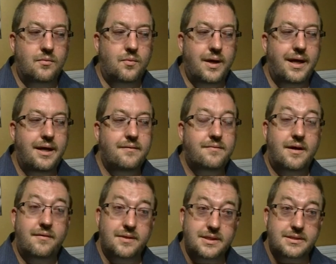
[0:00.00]
a wave
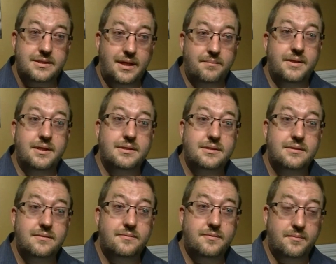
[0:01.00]
of acceptance
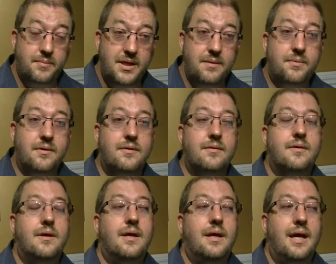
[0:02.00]
for people
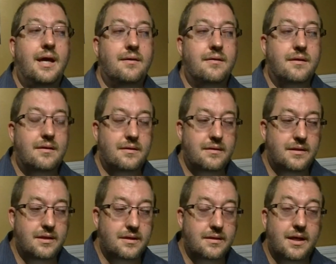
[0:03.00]
and
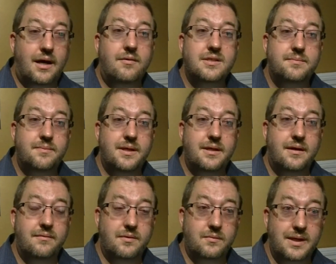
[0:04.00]
the acknowledgement
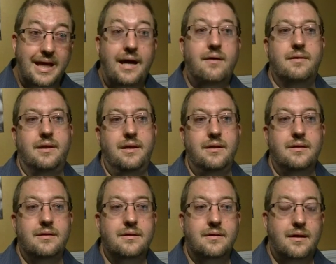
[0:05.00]
of the reality
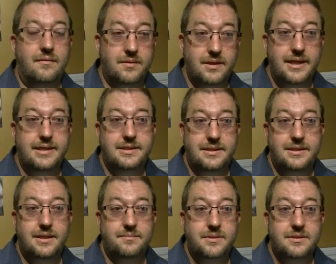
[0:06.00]
of
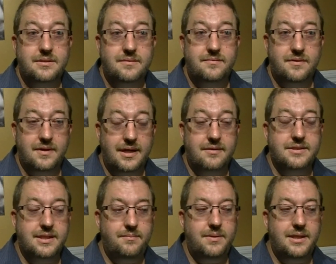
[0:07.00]
relationships for
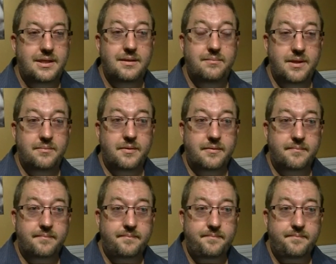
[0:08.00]
LGBT people.